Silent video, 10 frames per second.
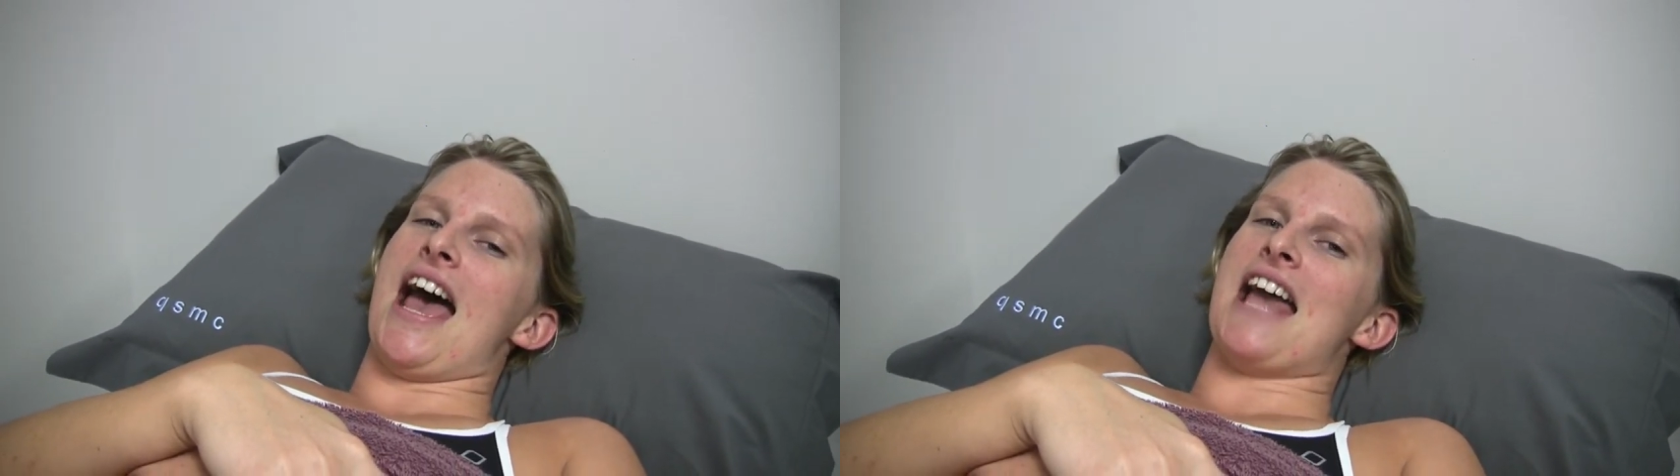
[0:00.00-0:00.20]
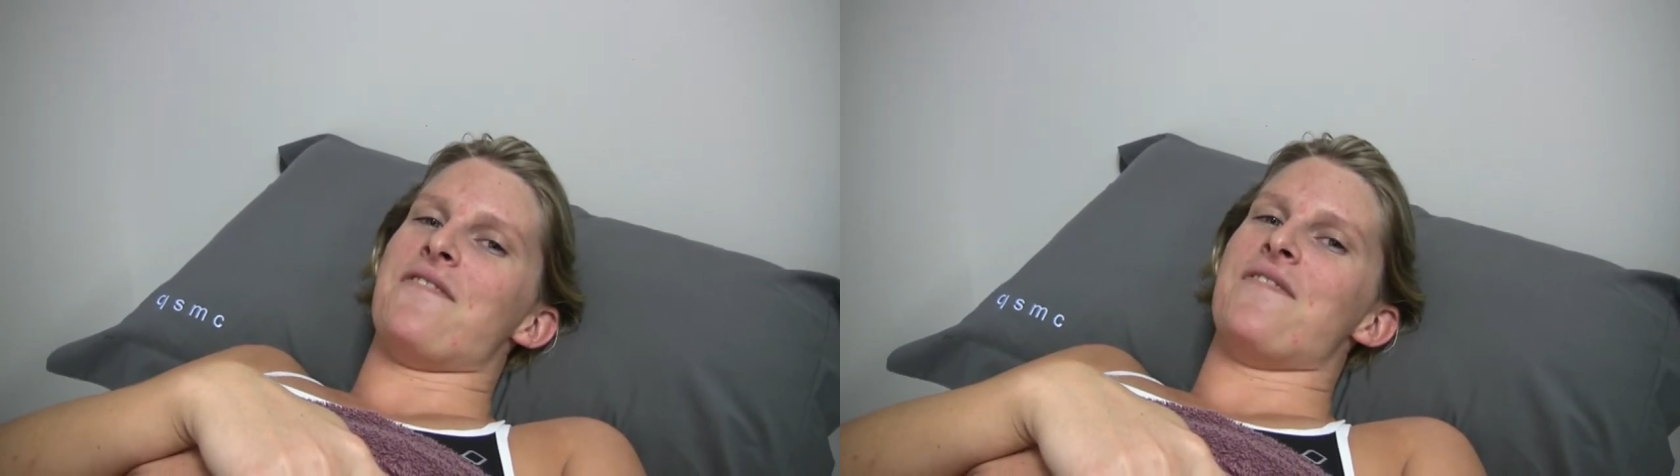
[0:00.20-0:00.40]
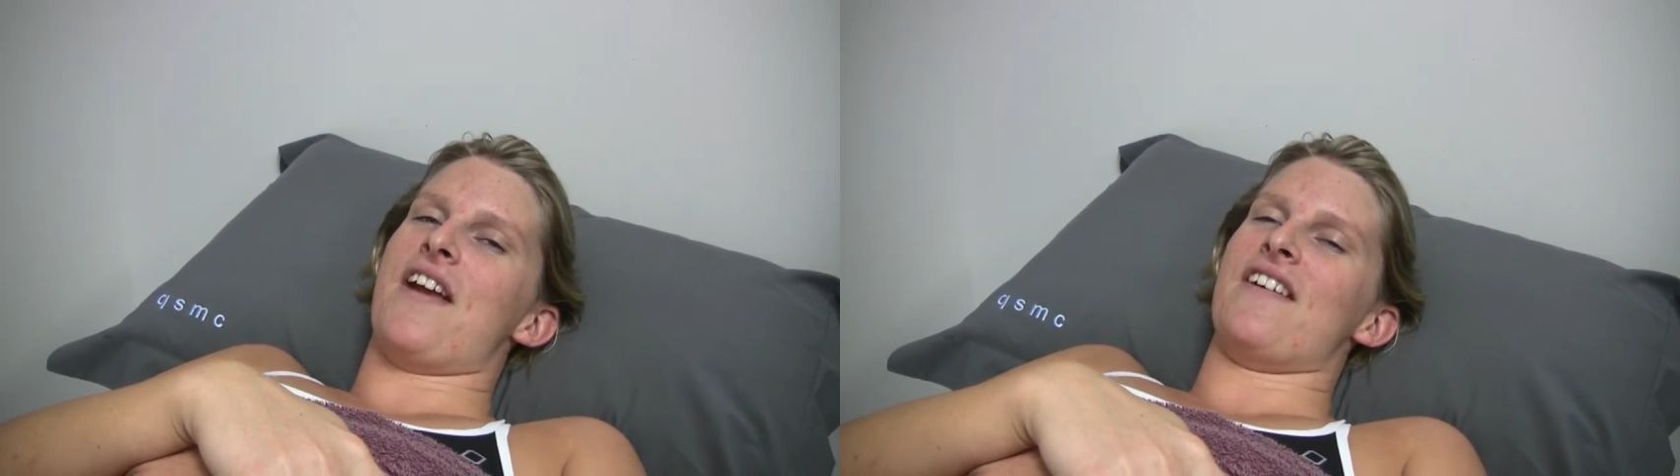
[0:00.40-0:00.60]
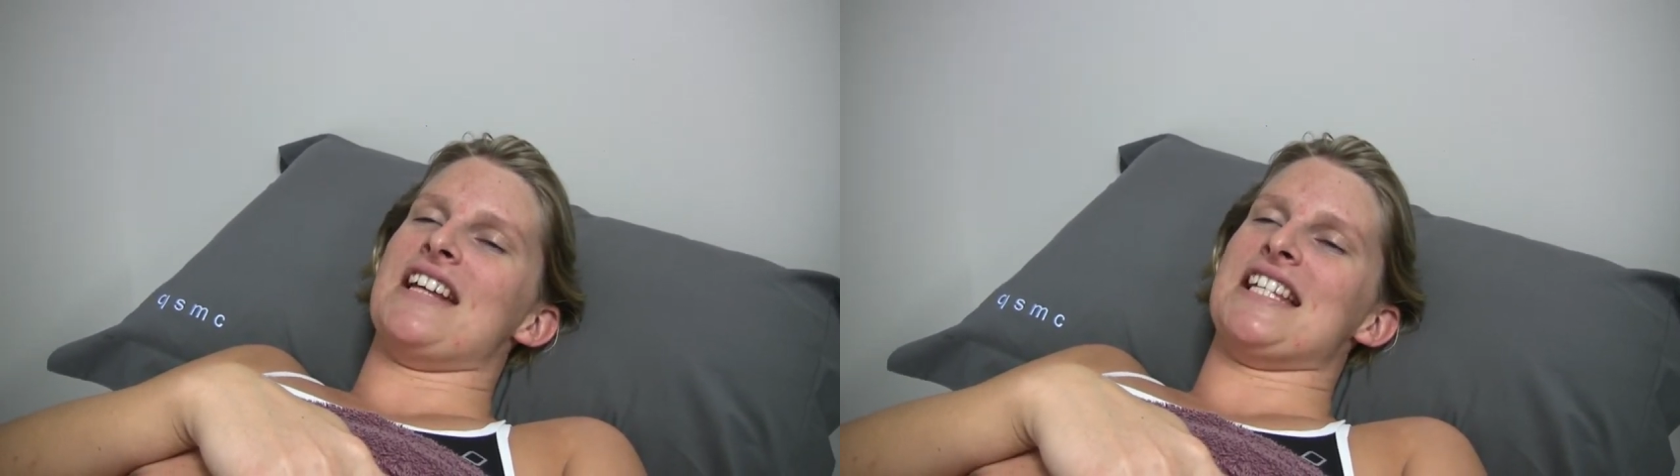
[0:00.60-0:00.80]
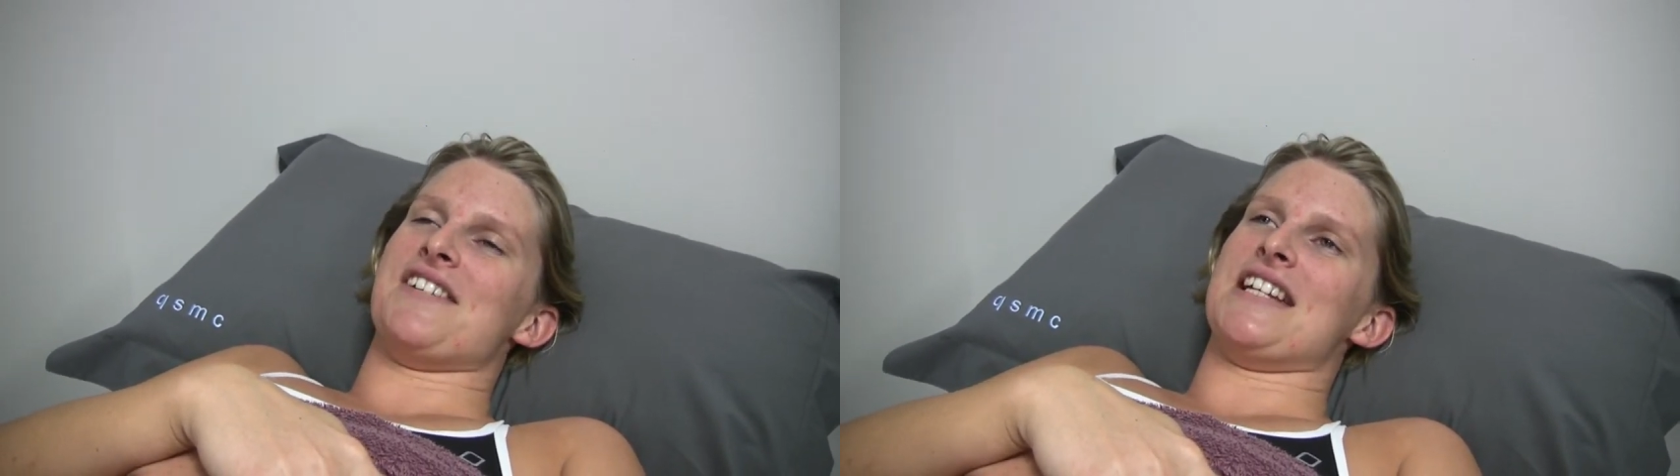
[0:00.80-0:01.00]
I had a
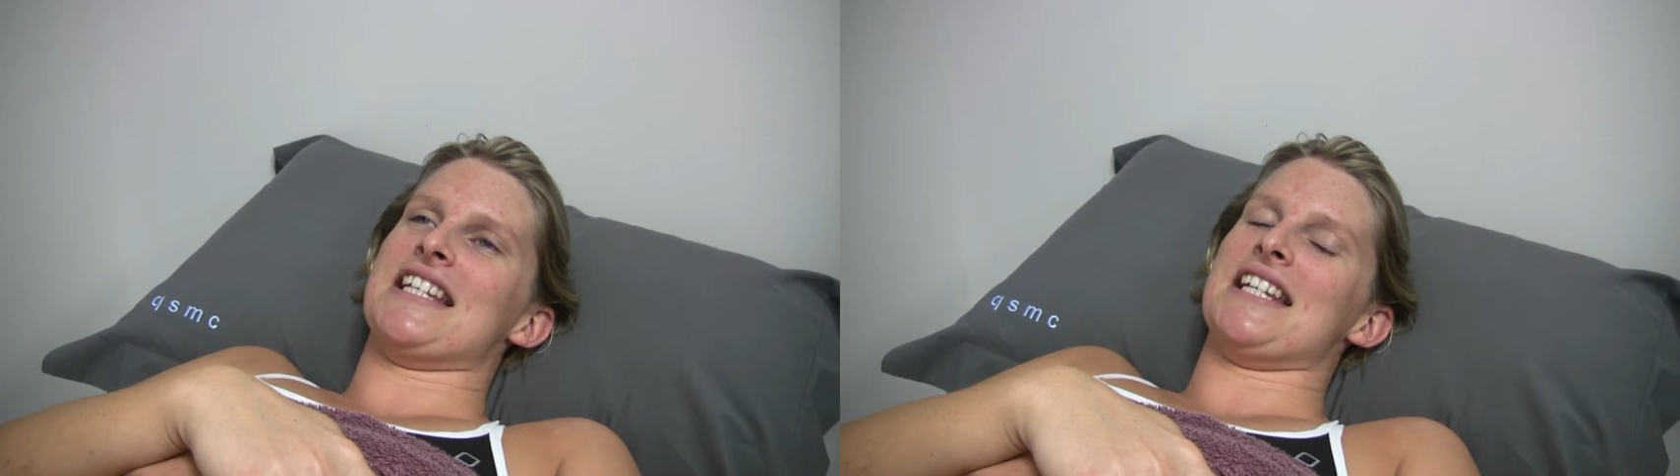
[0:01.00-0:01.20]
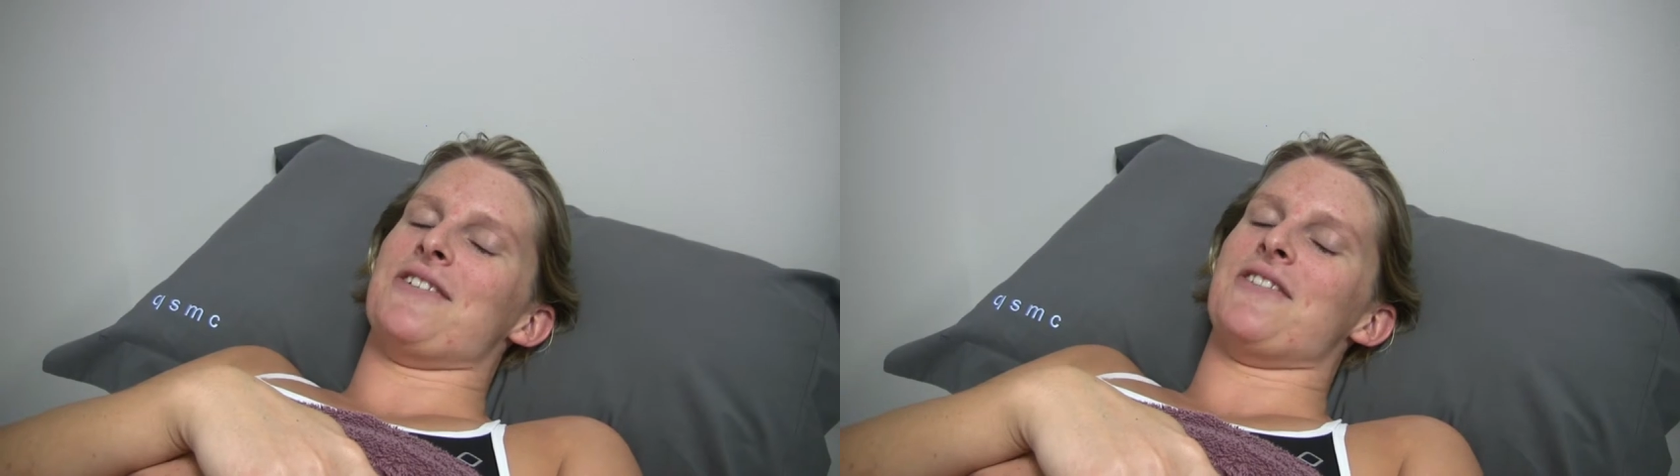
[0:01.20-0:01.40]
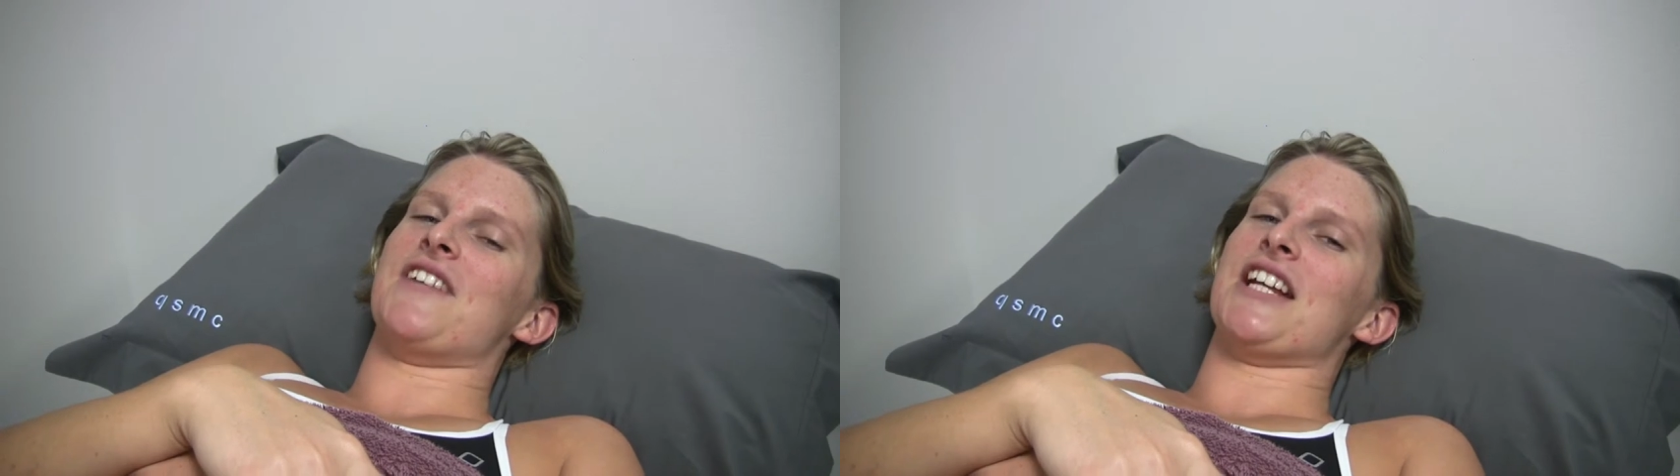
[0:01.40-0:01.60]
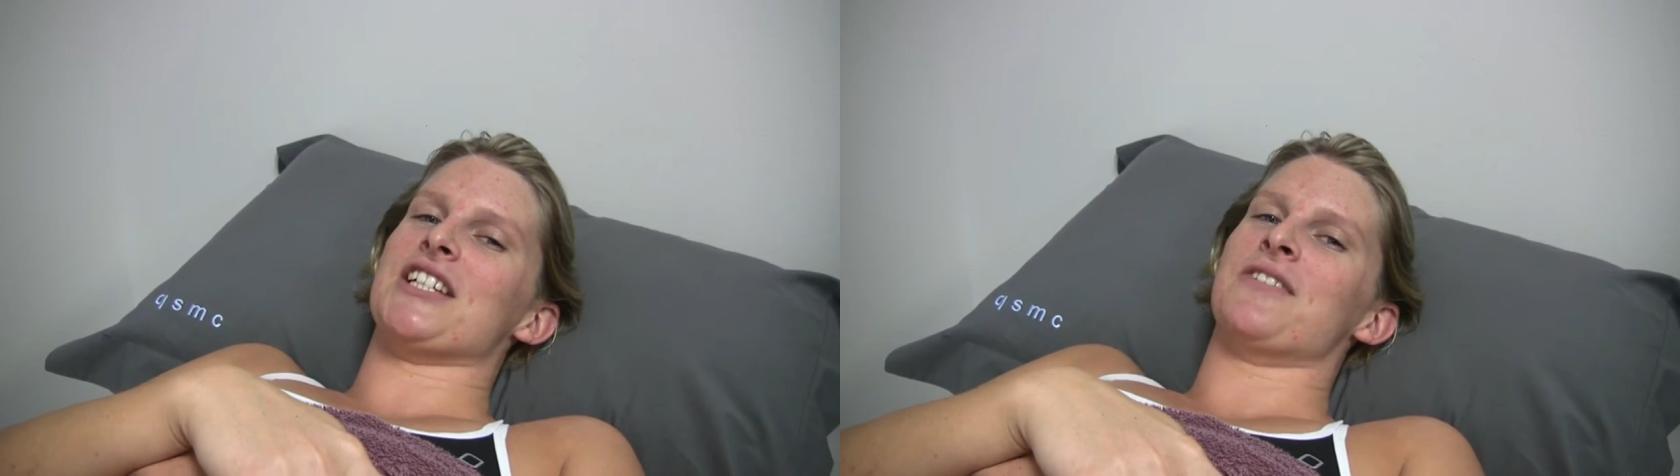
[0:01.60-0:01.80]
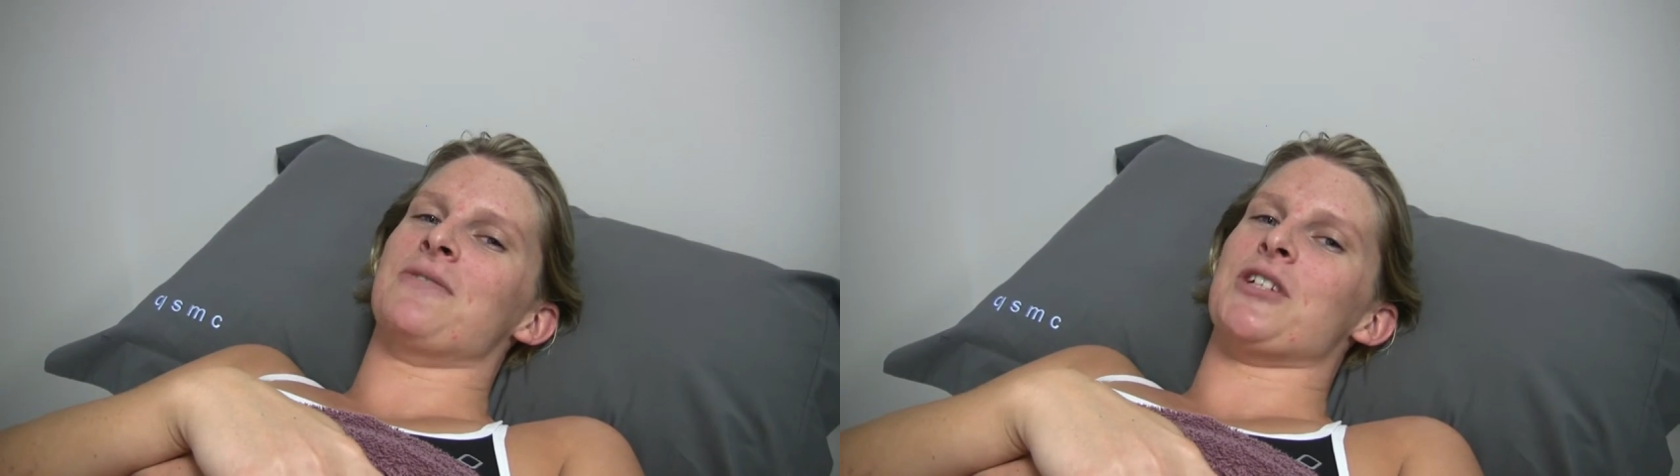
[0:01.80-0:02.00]
very serious ear infection,